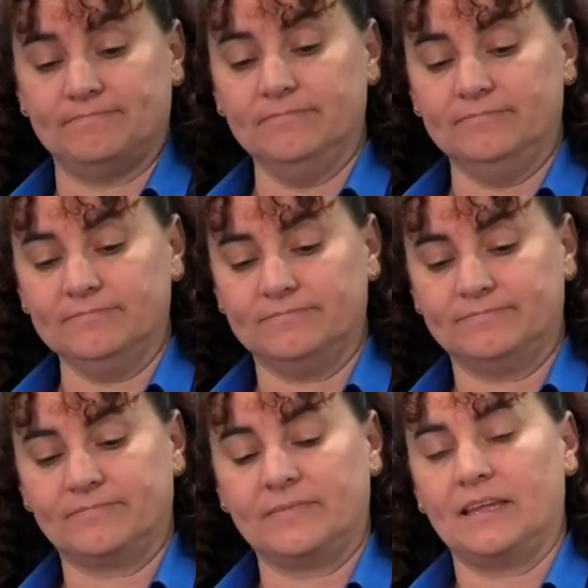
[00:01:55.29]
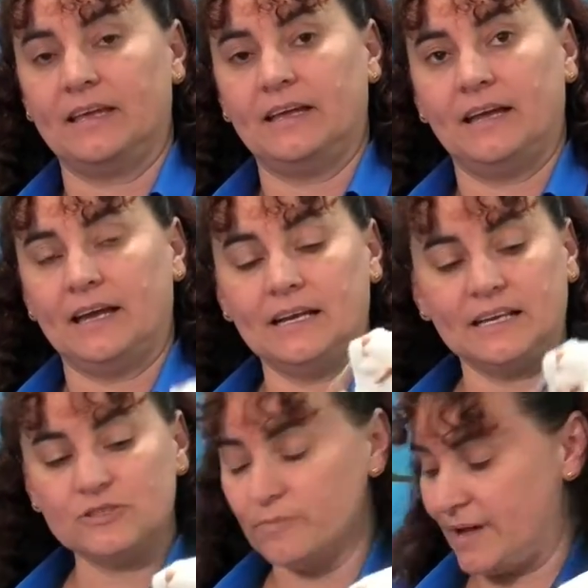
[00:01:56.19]
And
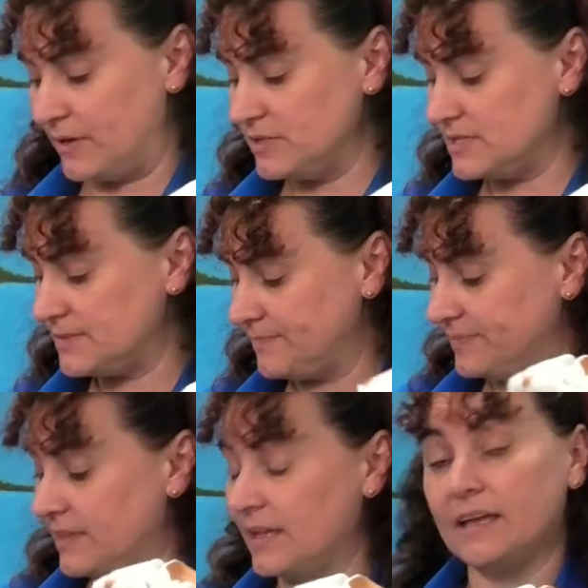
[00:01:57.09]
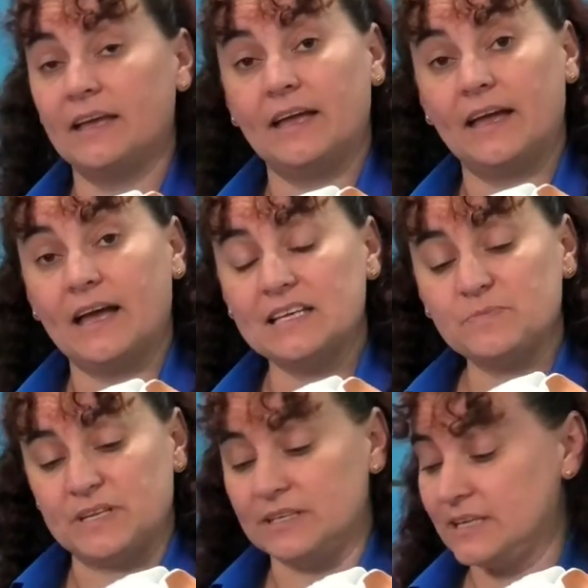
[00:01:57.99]
little Mouse has
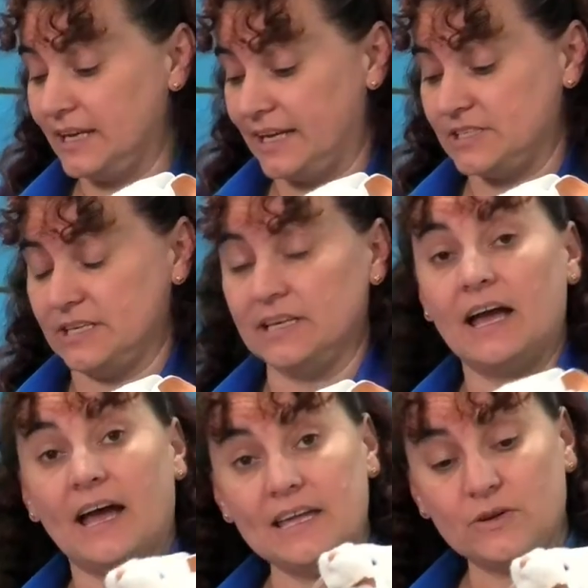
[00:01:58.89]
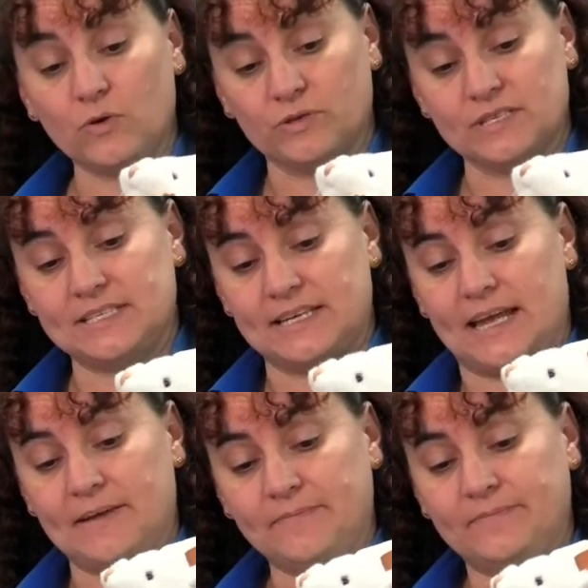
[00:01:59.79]
been collecting acorns
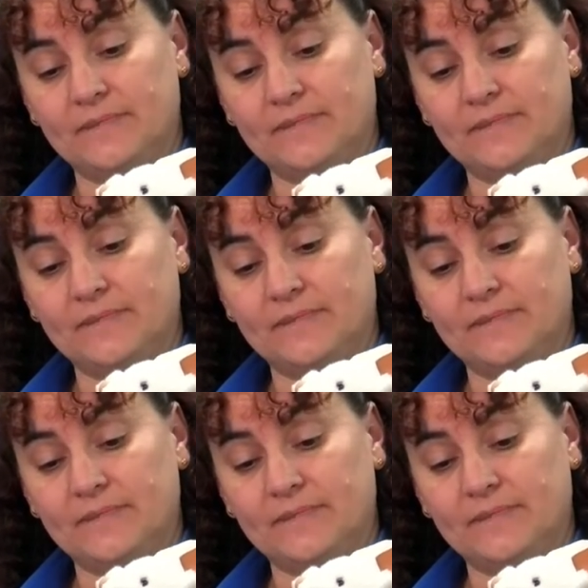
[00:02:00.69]
today.